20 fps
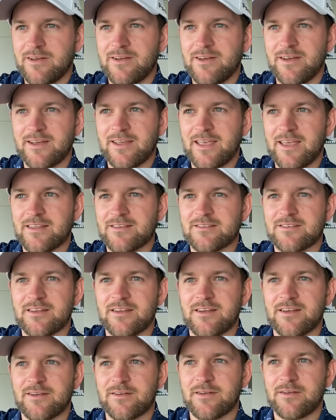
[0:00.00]
I guess
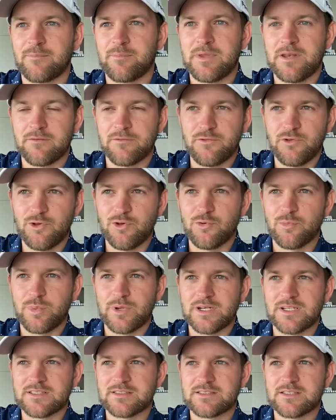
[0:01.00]
uh, been a few,
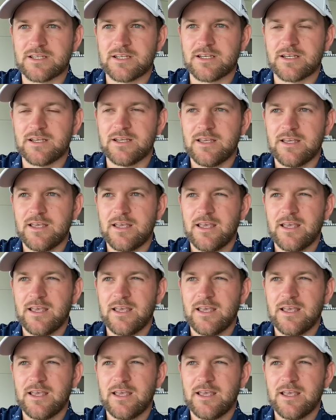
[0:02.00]
but uh,